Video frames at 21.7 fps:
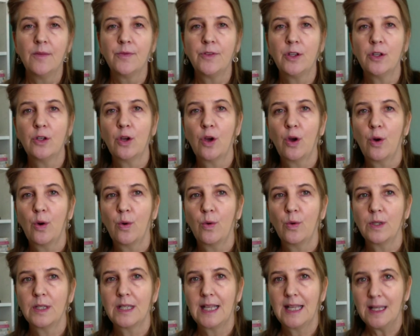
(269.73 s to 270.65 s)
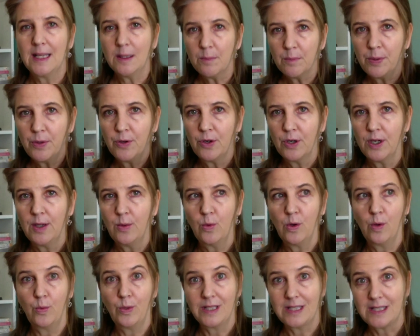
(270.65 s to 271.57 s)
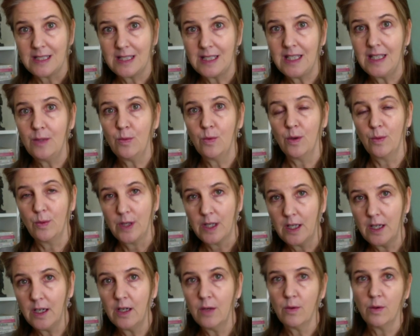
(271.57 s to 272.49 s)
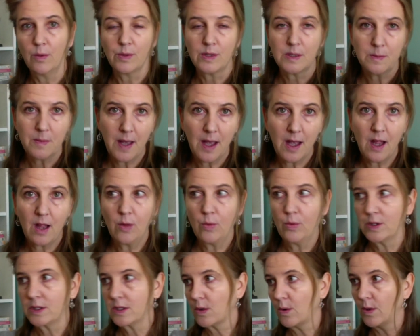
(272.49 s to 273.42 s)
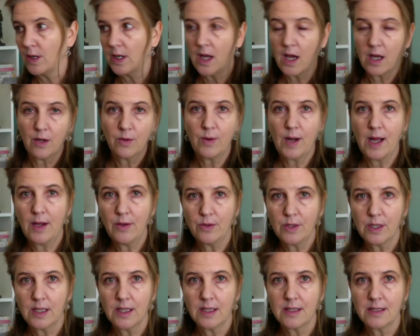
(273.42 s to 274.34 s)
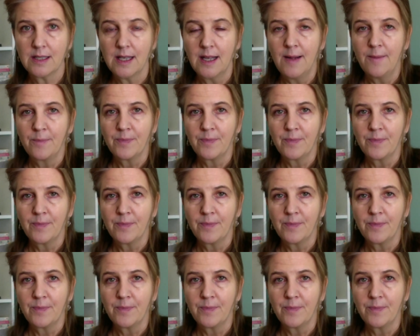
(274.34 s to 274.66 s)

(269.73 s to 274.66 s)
what we see, what we hear, what we smell, what's going on around us